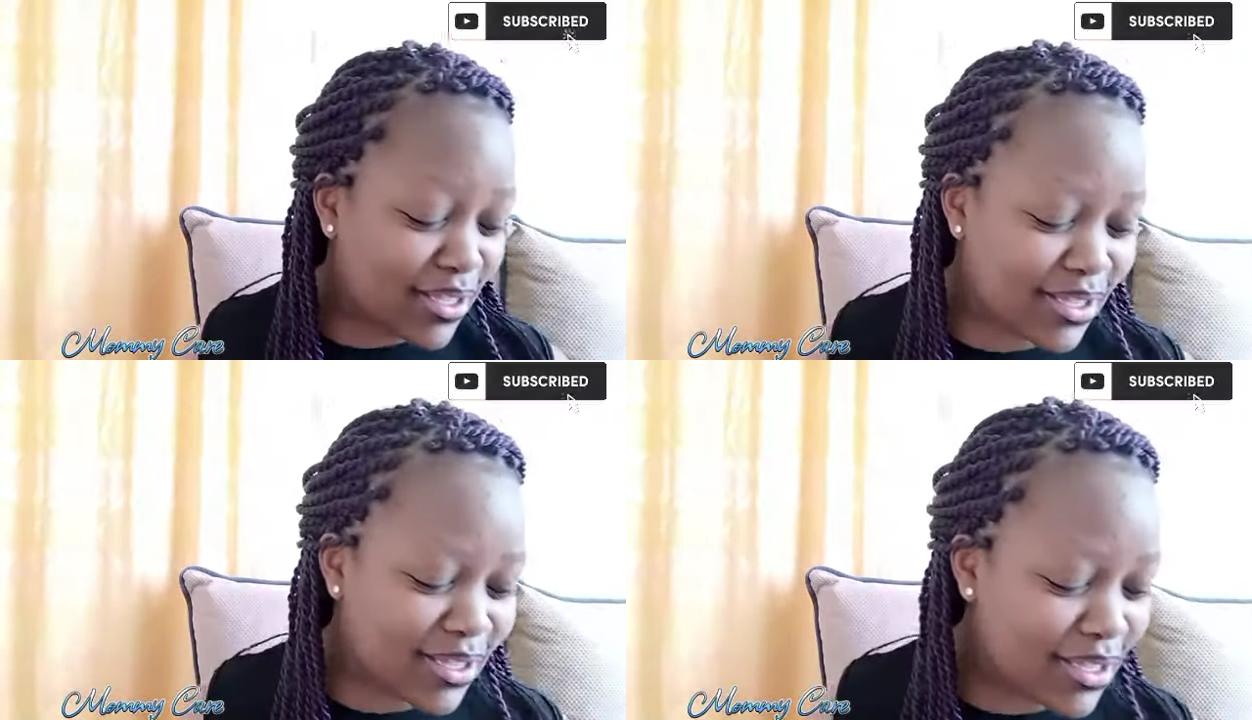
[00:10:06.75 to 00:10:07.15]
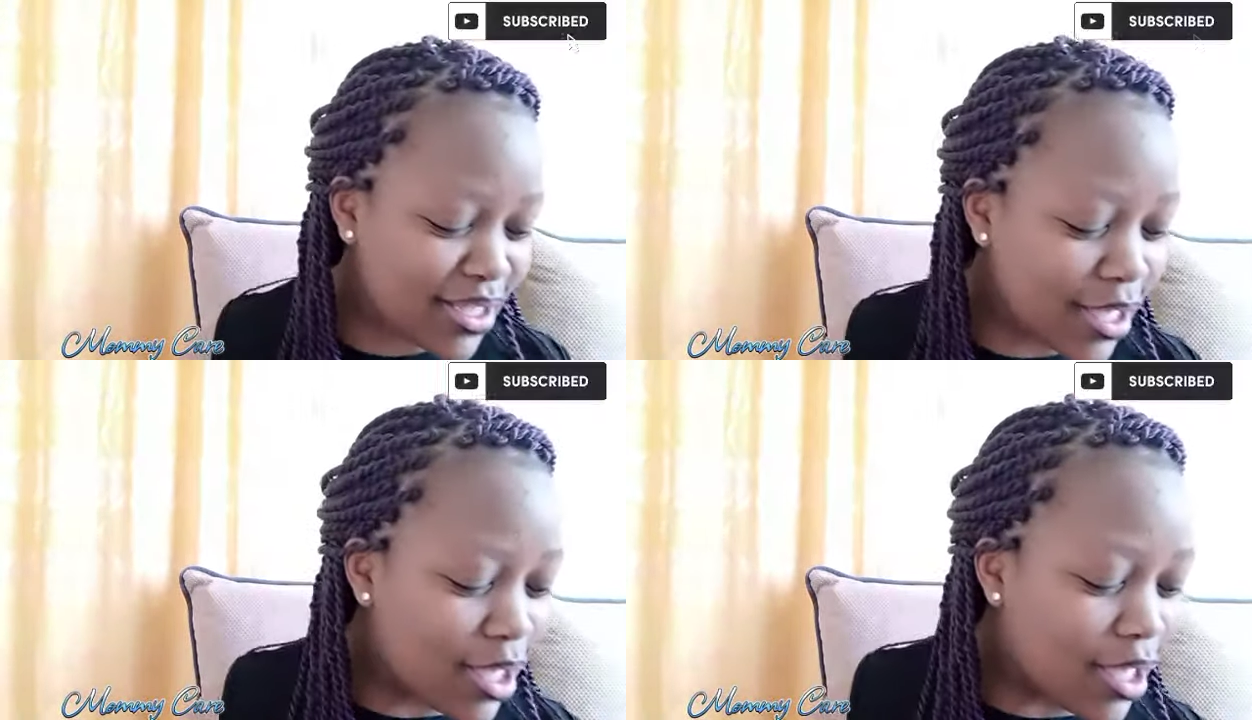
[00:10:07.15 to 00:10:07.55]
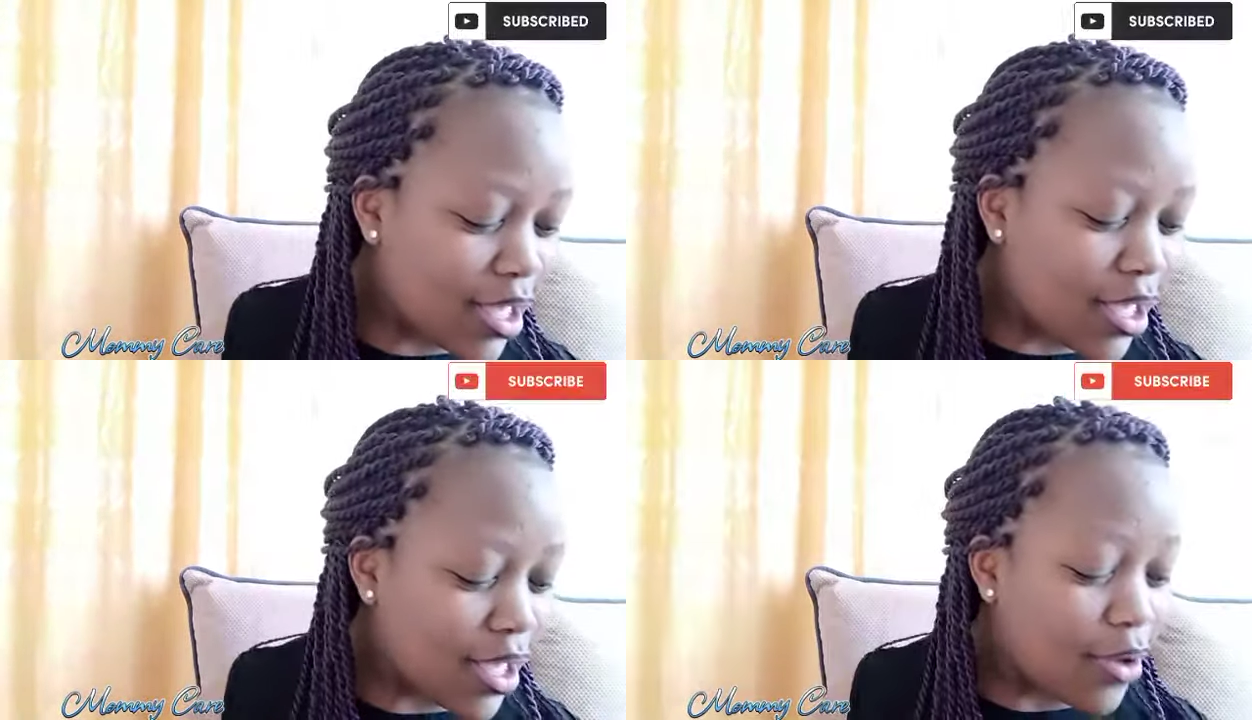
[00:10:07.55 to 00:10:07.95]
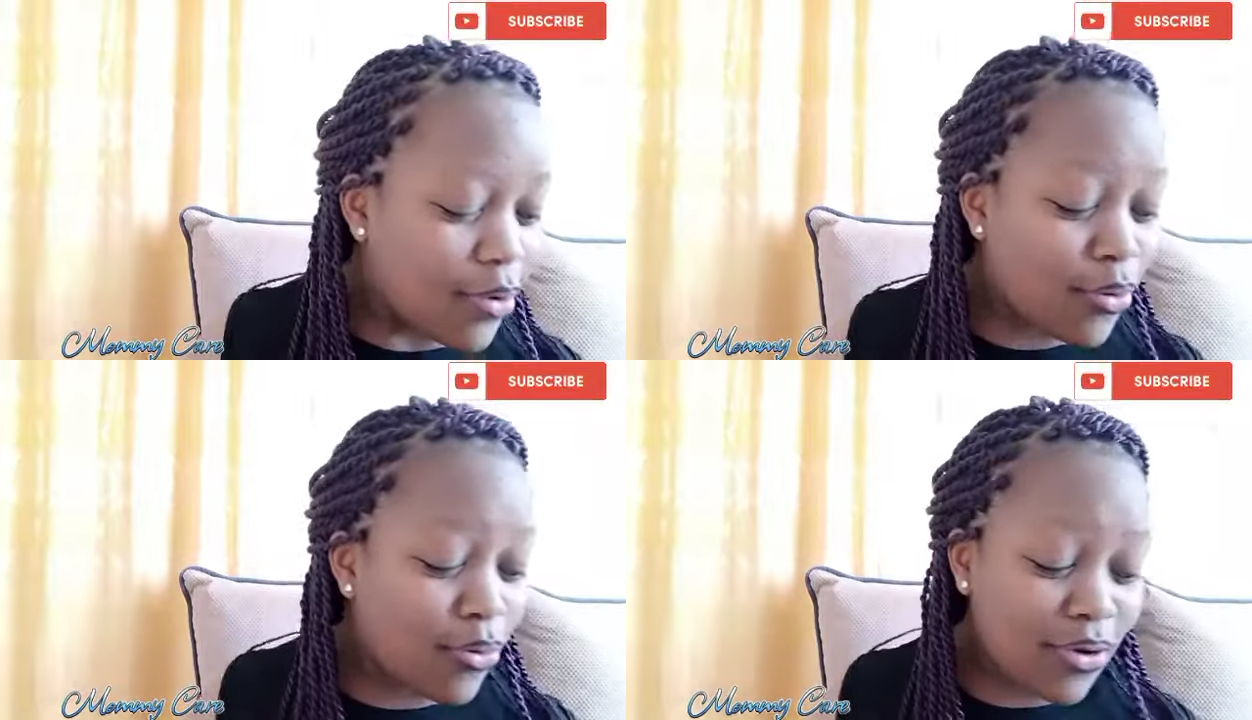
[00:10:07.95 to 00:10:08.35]

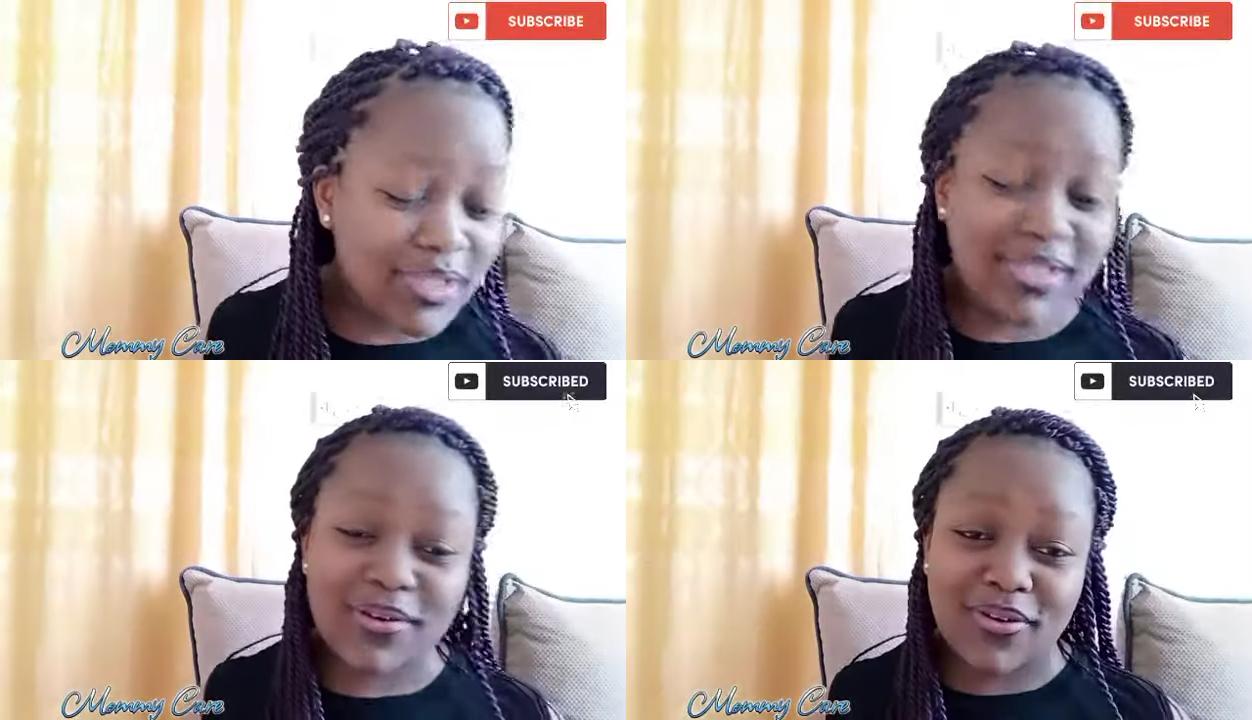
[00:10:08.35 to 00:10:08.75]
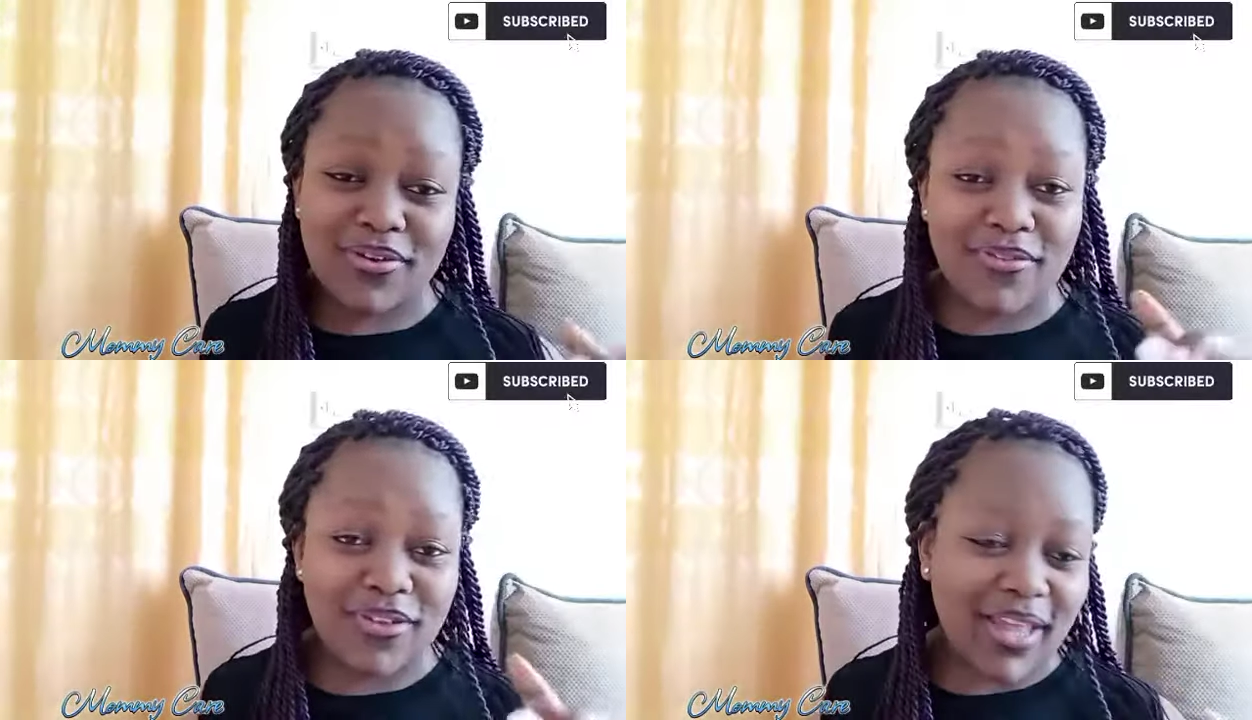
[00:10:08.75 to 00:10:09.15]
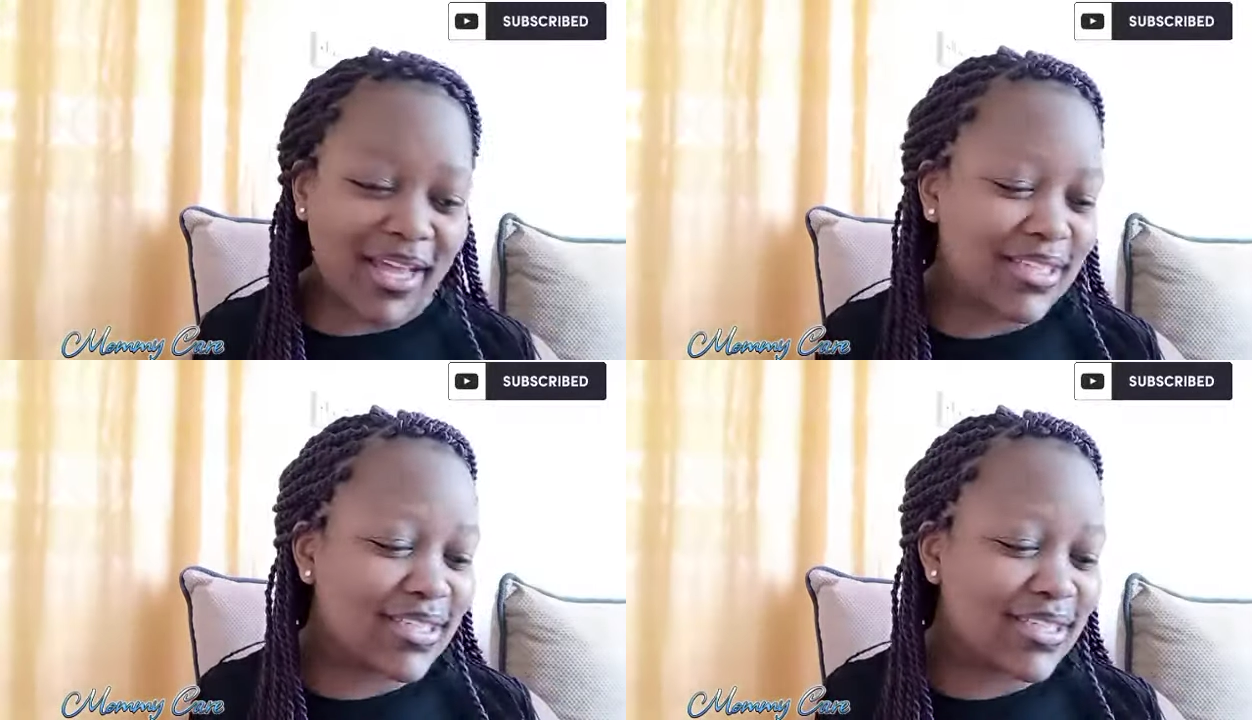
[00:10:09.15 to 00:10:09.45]
Ooh, sorry for that.